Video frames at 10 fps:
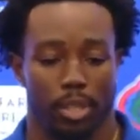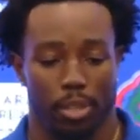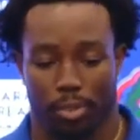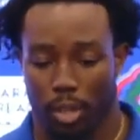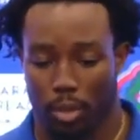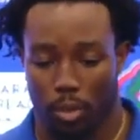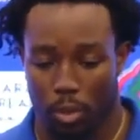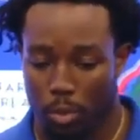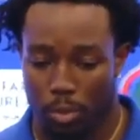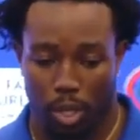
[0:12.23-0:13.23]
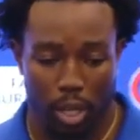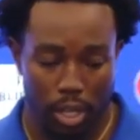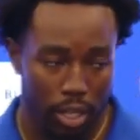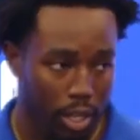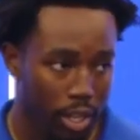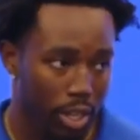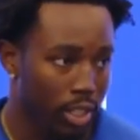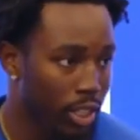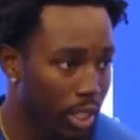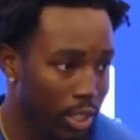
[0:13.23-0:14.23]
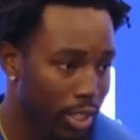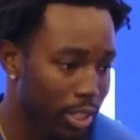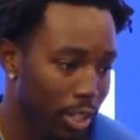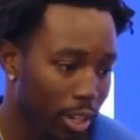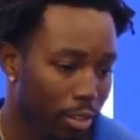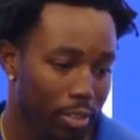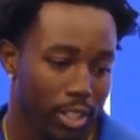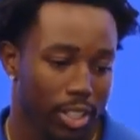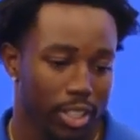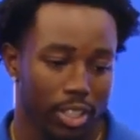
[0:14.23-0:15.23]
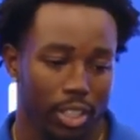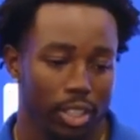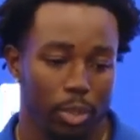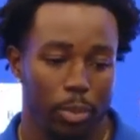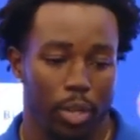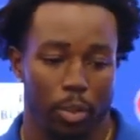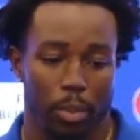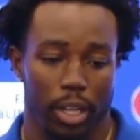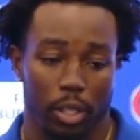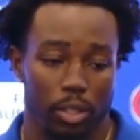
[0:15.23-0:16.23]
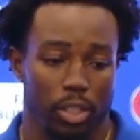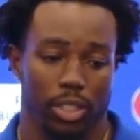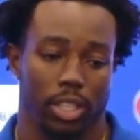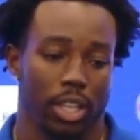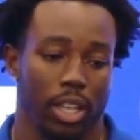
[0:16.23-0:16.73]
in the film room, learning tendencies on offenses and just being with my coaches,